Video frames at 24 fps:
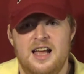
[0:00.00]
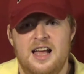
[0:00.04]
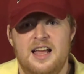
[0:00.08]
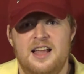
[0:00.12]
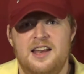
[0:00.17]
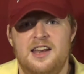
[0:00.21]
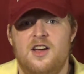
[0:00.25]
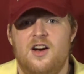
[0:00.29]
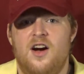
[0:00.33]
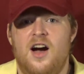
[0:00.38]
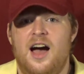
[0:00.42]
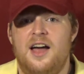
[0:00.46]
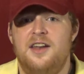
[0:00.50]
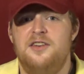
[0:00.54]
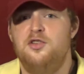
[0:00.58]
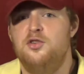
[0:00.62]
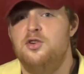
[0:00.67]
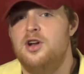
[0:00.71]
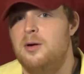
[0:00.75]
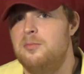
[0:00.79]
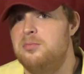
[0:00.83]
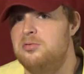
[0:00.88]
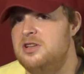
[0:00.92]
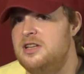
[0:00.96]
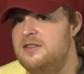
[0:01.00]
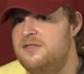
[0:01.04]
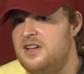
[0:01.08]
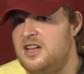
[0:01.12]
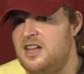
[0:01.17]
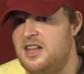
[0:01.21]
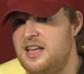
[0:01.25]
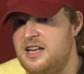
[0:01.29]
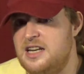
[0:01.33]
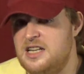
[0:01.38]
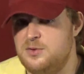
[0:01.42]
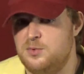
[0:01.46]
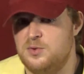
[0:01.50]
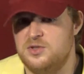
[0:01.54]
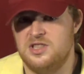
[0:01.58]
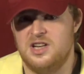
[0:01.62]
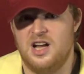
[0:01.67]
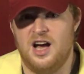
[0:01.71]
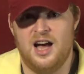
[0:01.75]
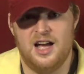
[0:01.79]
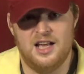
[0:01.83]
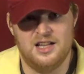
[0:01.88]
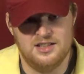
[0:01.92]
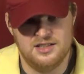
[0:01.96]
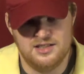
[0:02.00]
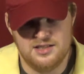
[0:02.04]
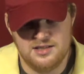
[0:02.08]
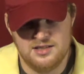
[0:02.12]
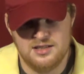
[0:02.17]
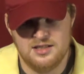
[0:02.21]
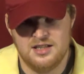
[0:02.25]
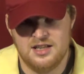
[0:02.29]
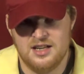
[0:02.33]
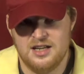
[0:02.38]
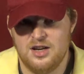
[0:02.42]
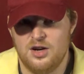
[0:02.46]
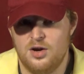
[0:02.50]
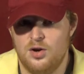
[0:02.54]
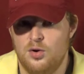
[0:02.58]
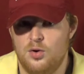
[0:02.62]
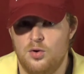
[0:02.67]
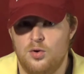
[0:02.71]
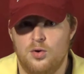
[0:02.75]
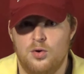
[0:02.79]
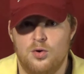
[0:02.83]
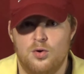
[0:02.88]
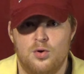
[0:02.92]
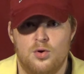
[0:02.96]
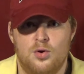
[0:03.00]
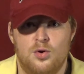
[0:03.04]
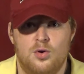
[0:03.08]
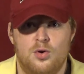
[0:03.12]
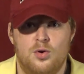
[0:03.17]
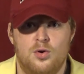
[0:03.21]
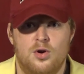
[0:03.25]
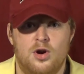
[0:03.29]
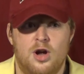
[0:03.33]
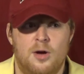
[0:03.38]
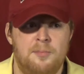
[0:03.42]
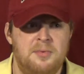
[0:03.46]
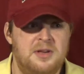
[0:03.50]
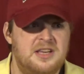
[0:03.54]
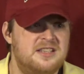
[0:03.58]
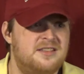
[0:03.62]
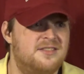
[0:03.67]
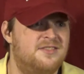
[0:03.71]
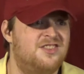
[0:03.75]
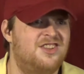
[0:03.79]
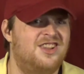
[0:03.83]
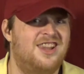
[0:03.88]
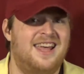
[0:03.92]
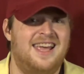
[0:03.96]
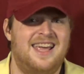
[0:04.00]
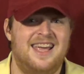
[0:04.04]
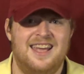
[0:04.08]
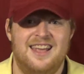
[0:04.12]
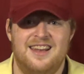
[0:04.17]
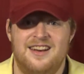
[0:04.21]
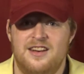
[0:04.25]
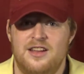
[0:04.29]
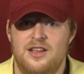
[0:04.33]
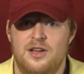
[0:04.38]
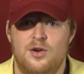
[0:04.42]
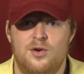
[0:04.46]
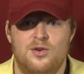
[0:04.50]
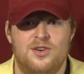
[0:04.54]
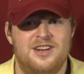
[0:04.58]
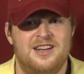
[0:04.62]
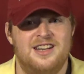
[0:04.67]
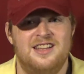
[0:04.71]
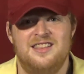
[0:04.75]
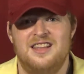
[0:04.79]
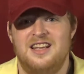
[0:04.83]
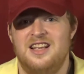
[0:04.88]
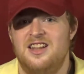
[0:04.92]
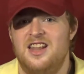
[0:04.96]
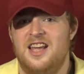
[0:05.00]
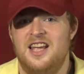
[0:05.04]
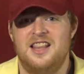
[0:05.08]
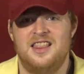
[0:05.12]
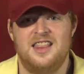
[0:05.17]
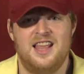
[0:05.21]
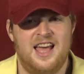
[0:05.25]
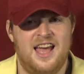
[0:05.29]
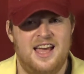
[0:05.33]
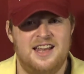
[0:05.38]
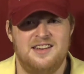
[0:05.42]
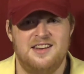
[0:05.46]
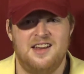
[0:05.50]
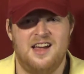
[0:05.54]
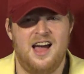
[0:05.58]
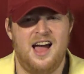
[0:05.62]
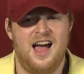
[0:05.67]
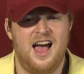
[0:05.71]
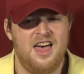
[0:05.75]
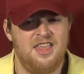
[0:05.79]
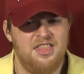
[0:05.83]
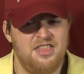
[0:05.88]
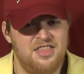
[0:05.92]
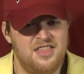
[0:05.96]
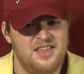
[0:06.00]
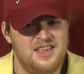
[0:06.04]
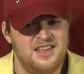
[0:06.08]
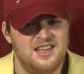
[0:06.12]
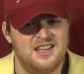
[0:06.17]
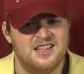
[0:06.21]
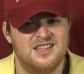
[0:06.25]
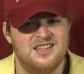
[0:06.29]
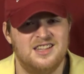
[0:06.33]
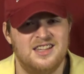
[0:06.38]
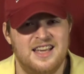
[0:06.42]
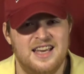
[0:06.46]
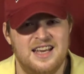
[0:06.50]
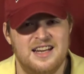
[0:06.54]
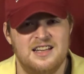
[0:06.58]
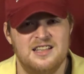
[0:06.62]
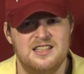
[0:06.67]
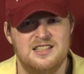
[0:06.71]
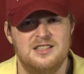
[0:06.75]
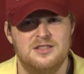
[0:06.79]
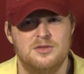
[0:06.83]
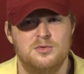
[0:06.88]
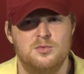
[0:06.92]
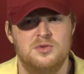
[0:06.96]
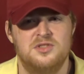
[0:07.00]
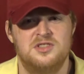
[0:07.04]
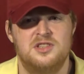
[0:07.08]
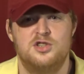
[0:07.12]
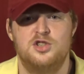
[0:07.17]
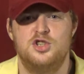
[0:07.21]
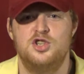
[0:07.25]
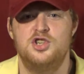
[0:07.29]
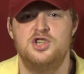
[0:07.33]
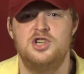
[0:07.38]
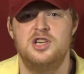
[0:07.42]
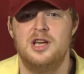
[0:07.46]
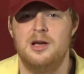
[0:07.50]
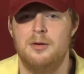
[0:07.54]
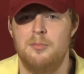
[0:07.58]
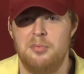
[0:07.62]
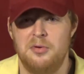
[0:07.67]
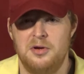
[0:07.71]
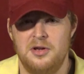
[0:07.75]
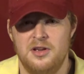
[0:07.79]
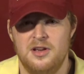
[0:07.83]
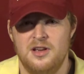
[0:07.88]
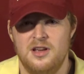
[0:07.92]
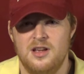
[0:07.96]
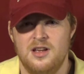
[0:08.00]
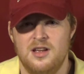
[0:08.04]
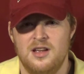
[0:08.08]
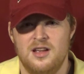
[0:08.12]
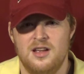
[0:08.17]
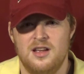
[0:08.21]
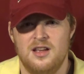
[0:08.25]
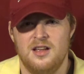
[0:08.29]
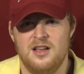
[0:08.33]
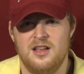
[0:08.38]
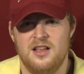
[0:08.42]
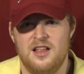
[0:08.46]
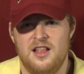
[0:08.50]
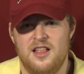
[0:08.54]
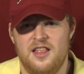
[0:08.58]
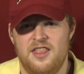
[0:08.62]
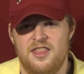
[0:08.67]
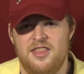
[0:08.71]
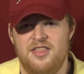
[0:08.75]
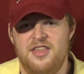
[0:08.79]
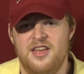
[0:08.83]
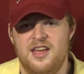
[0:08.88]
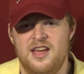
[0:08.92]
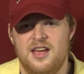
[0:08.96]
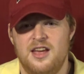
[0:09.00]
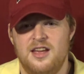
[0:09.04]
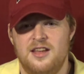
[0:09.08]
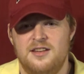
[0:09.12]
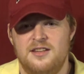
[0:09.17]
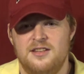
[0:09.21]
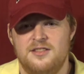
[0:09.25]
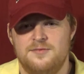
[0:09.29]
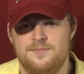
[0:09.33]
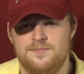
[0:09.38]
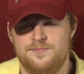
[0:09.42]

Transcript: Now, I do not believe Atlantis was an island or a piece of land or anything like that. I think Atlantis was a ship that